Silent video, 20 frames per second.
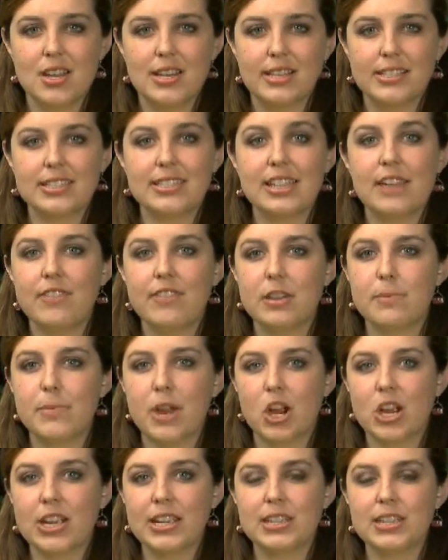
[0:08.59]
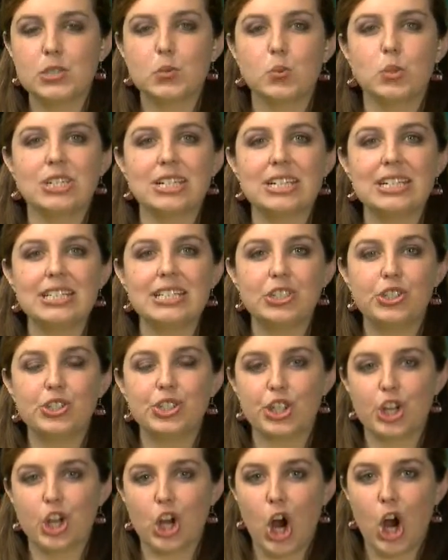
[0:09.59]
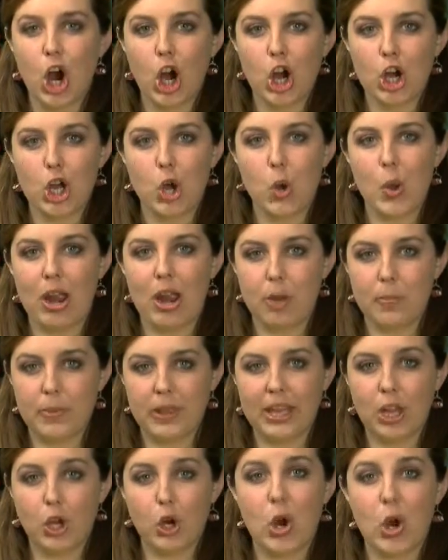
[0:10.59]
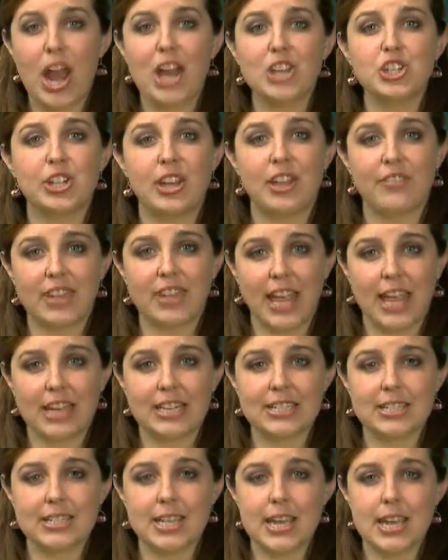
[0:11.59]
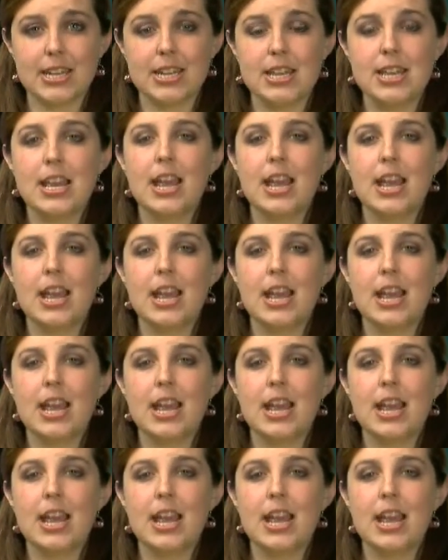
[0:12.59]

Seven Americans were killed in a cargo airplane crash in Afghanistan,